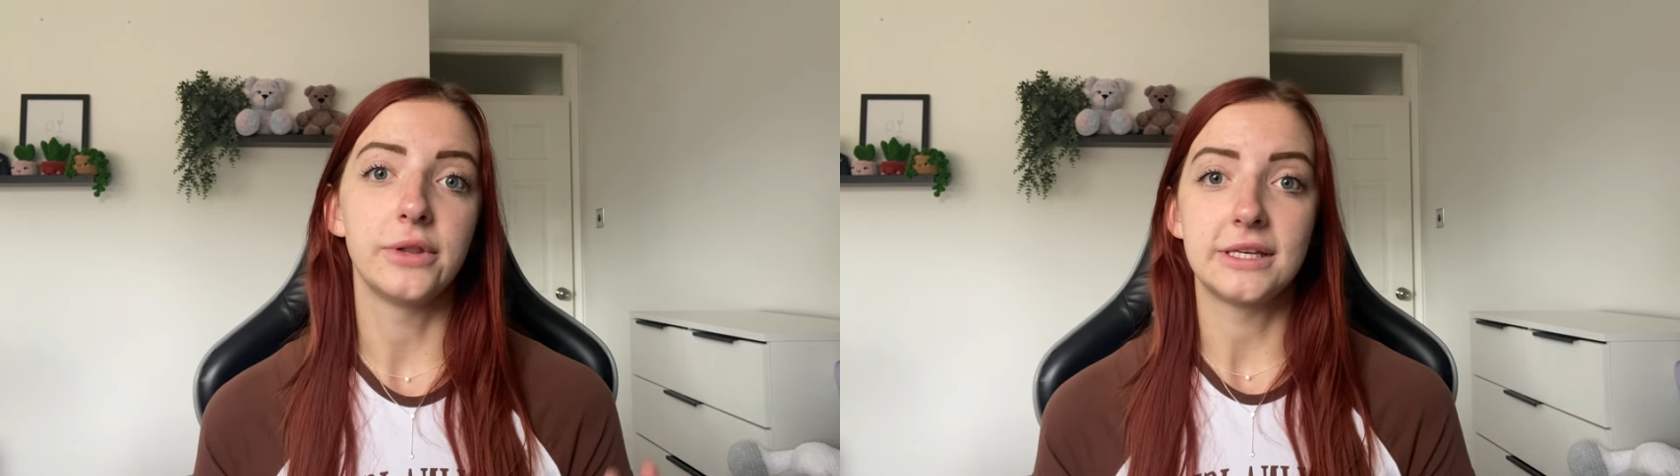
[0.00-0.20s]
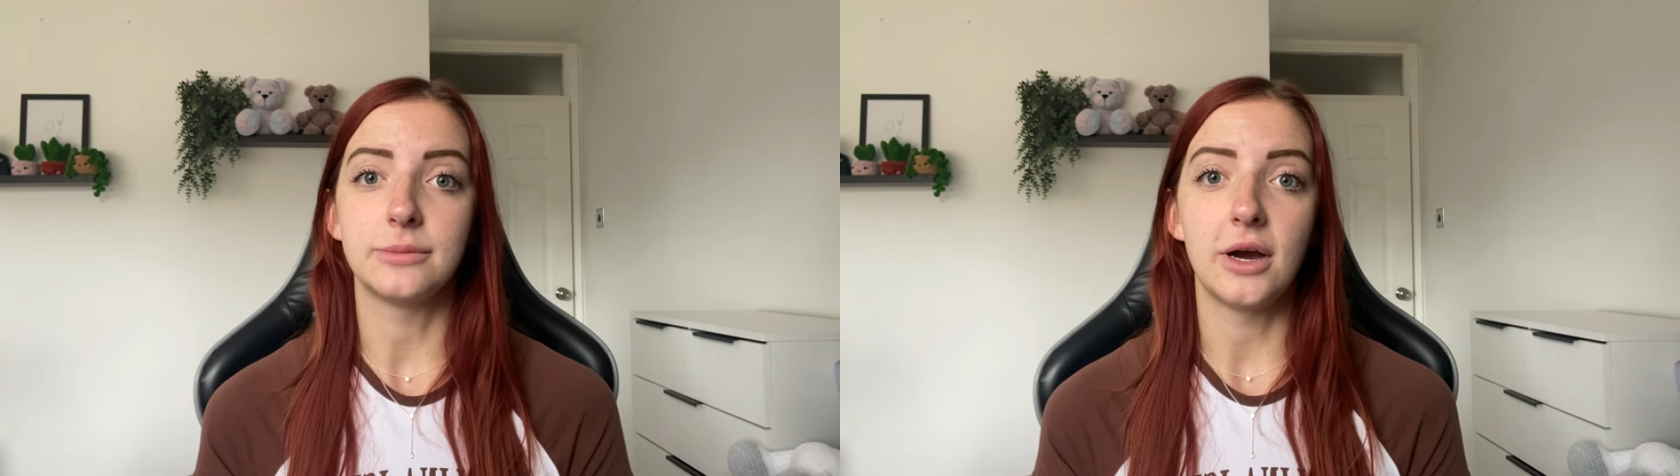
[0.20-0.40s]

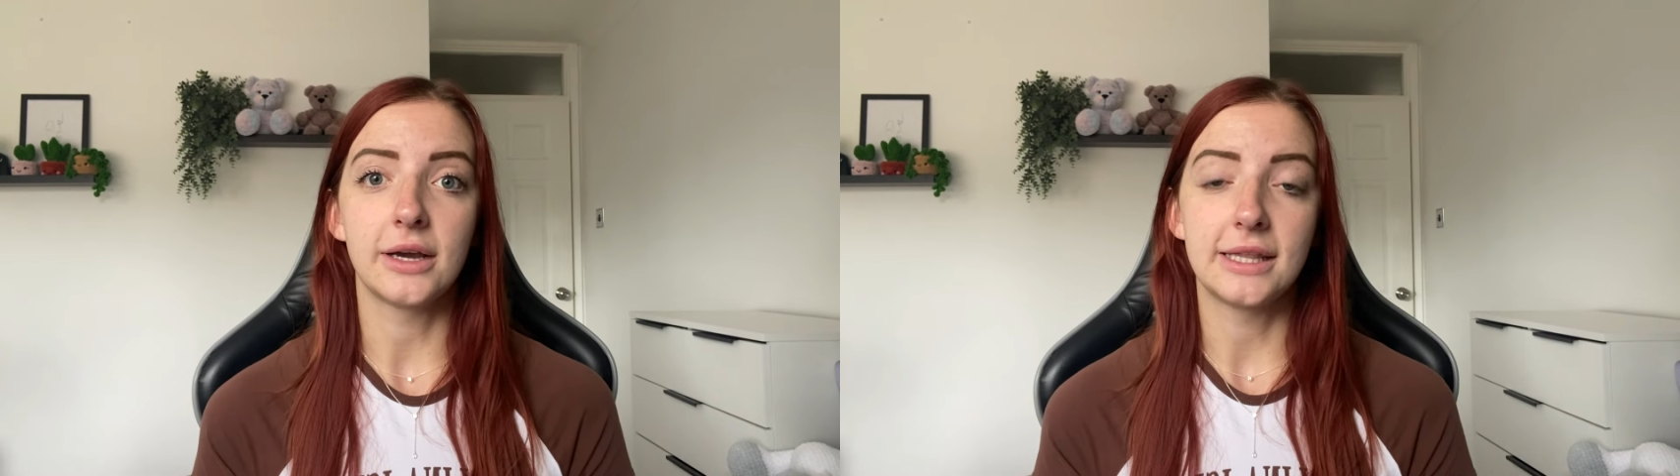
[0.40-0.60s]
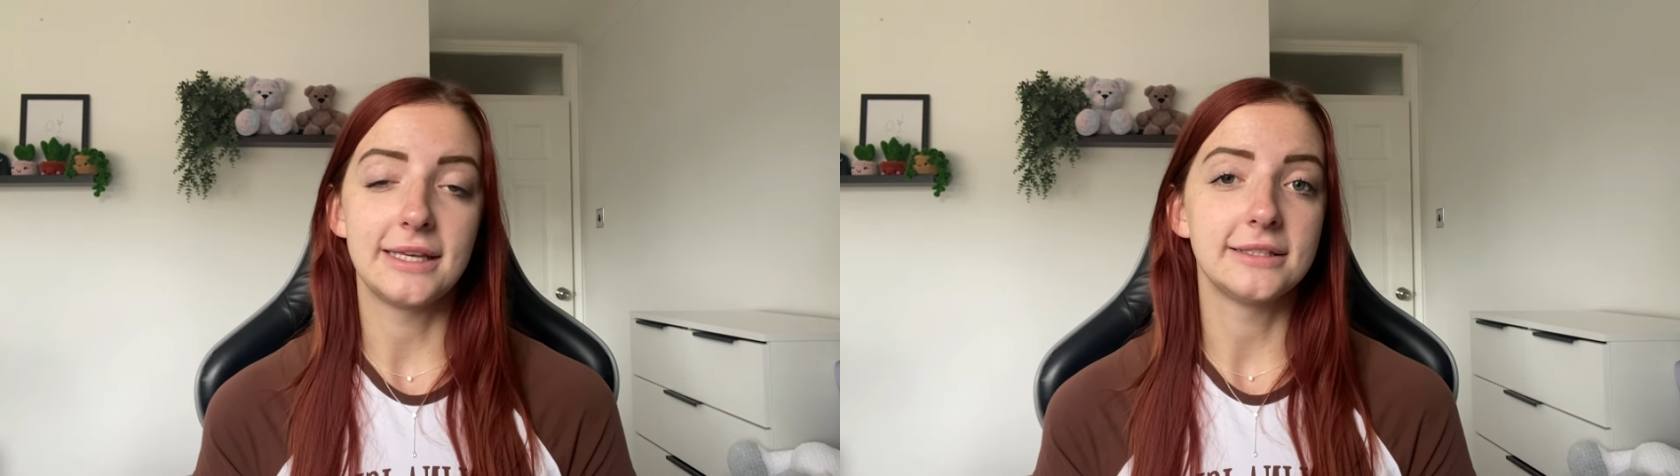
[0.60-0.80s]
this
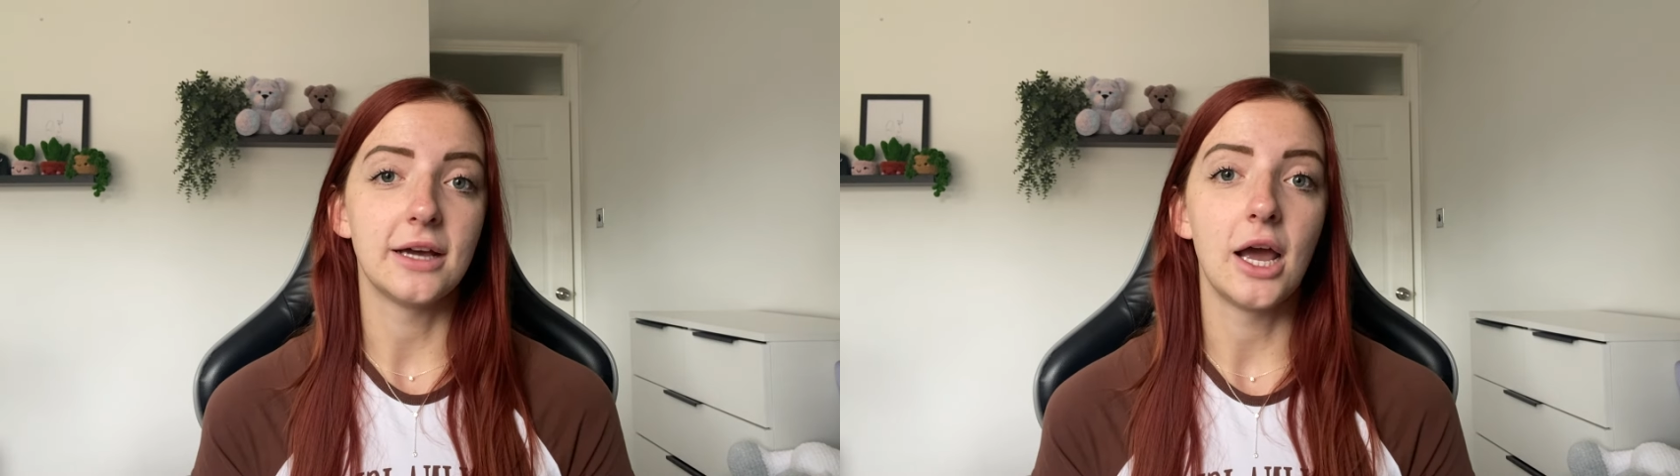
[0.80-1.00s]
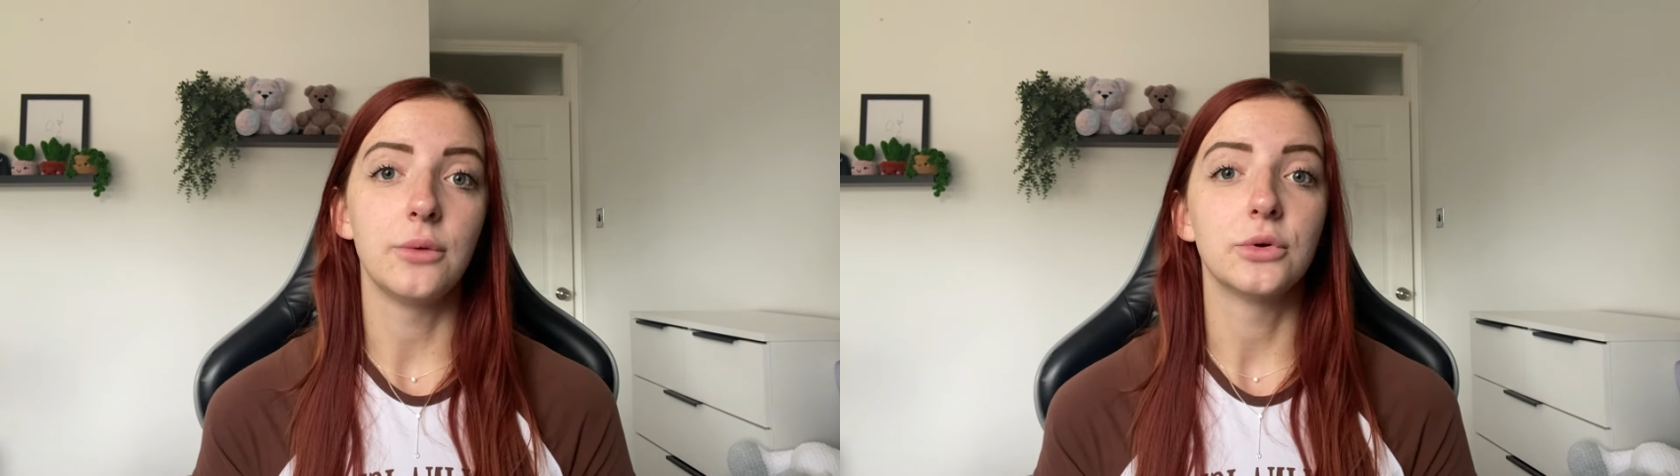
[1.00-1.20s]
market this
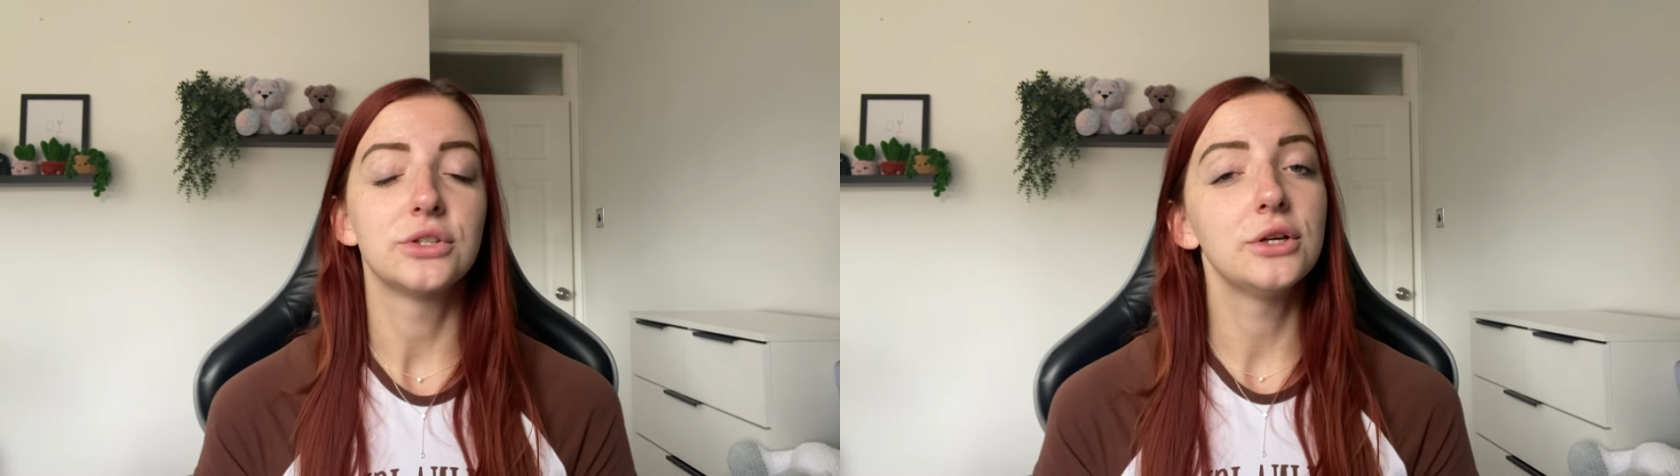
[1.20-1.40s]
time was